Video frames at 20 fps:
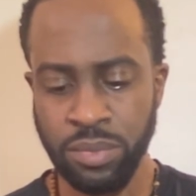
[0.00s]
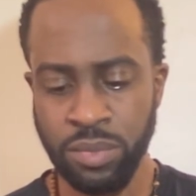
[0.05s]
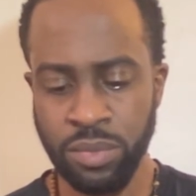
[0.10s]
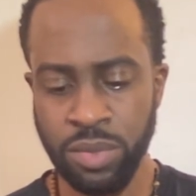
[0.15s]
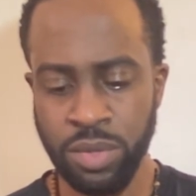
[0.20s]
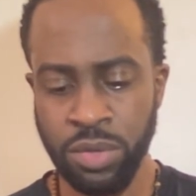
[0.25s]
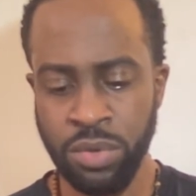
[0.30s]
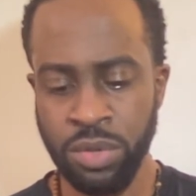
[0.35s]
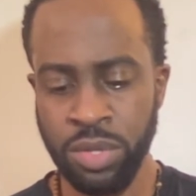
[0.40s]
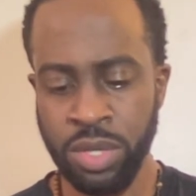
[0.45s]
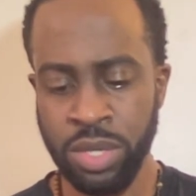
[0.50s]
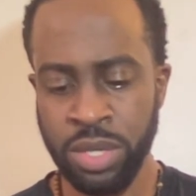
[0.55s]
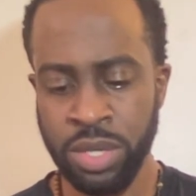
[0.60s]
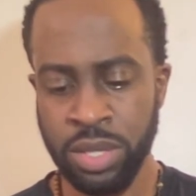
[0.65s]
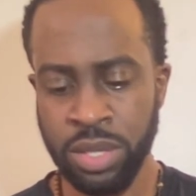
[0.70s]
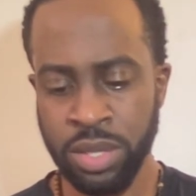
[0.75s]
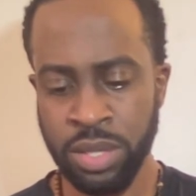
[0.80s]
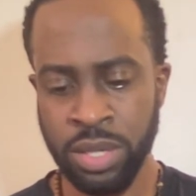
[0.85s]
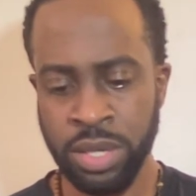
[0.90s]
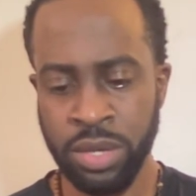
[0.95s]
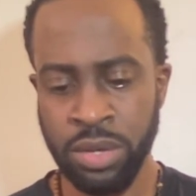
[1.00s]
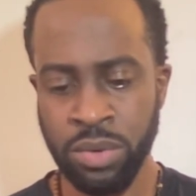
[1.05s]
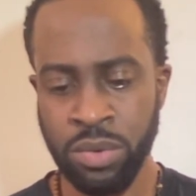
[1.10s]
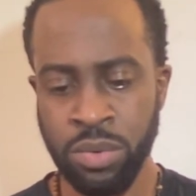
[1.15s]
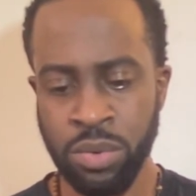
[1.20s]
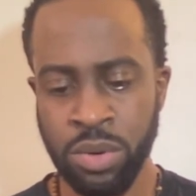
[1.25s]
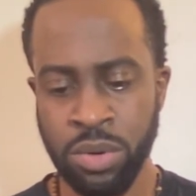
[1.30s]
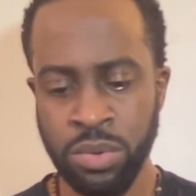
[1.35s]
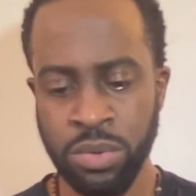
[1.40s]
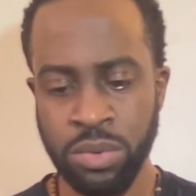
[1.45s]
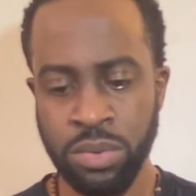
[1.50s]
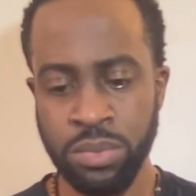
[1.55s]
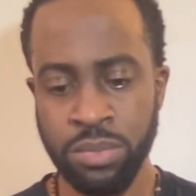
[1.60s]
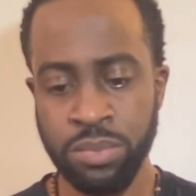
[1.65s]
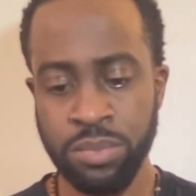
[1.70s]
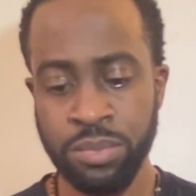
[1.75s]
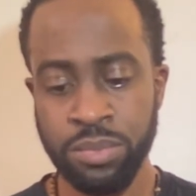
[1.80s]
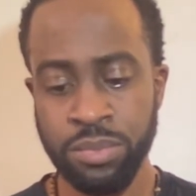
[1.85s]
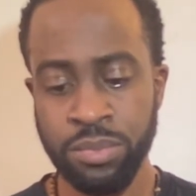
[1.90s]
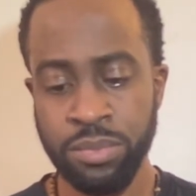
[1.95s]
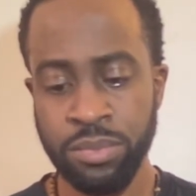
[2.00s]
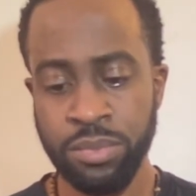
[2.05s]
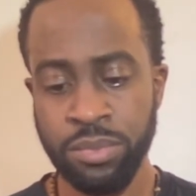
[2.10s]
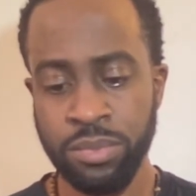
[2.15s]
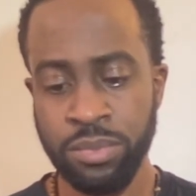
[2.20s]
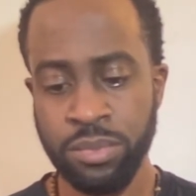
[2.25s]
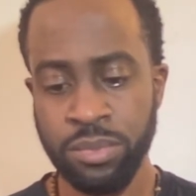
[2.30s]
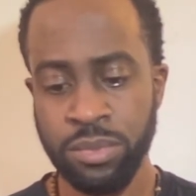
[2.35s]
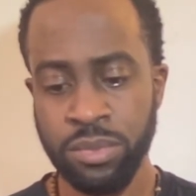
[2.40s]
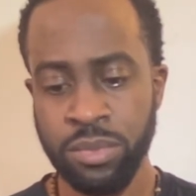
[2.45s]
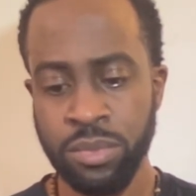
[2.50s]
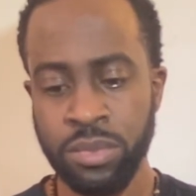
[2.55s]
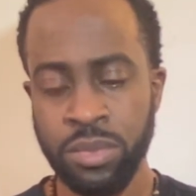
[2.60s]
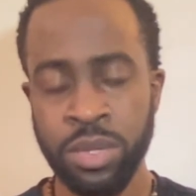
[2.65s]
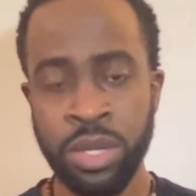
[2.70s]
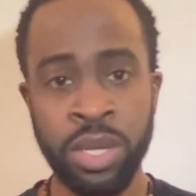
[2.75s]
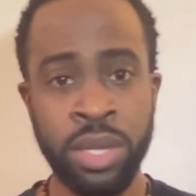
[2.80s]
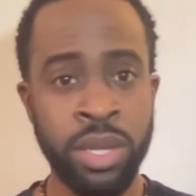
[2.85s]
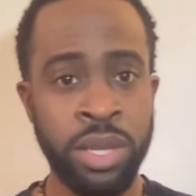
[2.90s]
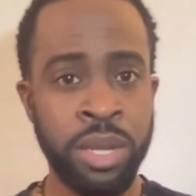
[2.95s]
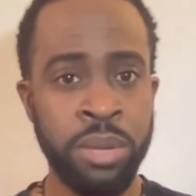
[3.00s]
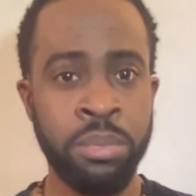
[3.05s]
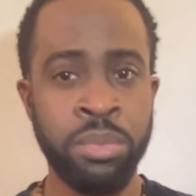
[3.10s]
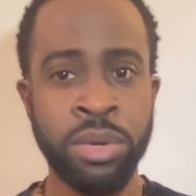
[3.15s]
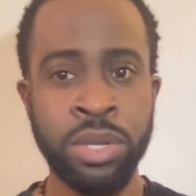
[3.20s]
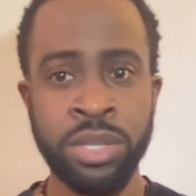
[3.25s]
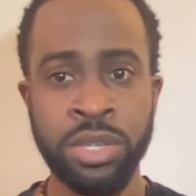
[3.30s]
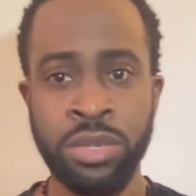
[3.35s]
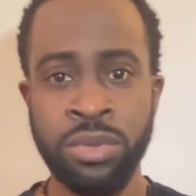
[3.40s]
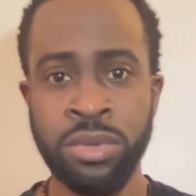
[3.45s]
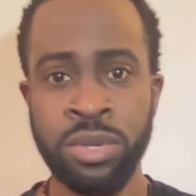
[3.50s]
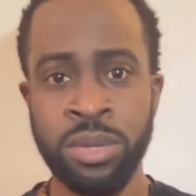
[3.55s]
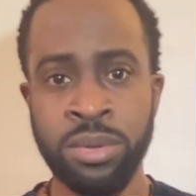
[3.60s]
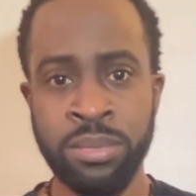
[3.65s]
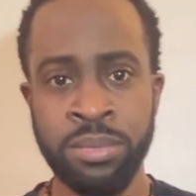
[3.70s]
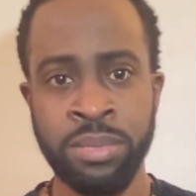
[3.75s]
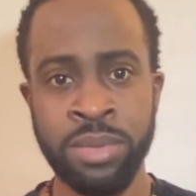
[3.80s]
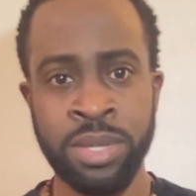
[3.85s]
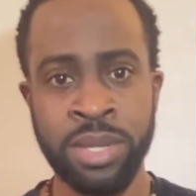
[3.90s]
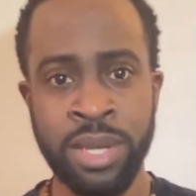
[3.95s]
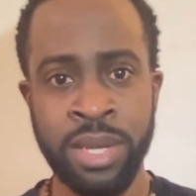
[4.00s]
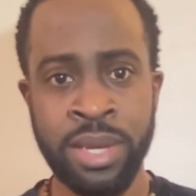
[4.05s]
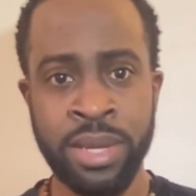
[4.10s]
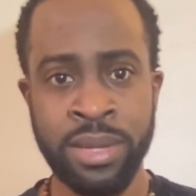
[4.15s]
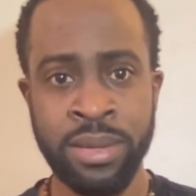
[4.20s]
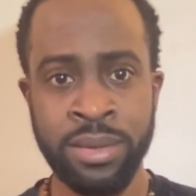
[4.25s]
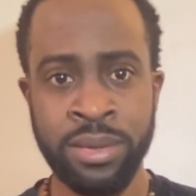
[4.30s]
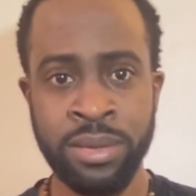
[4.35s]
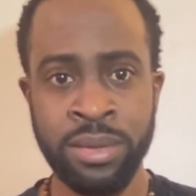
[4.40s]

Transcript: you get a quote, and then it brings you up to that